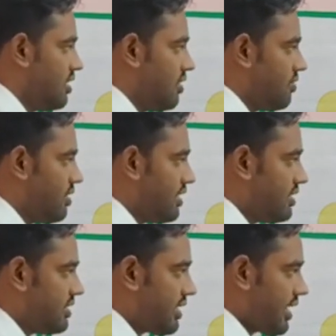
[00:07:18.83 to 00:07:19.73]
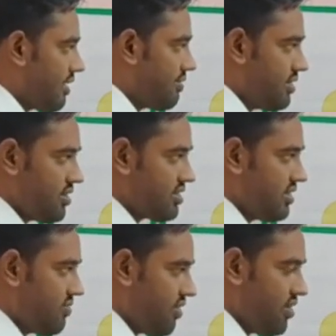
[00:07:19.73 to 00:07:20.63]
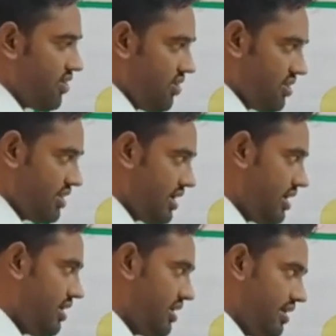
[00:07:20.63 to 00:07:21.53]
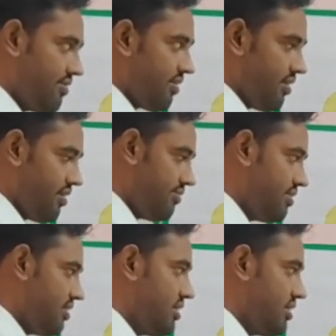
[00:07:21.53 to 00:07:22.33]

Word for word: When the carbon dioxide fall on the leaf of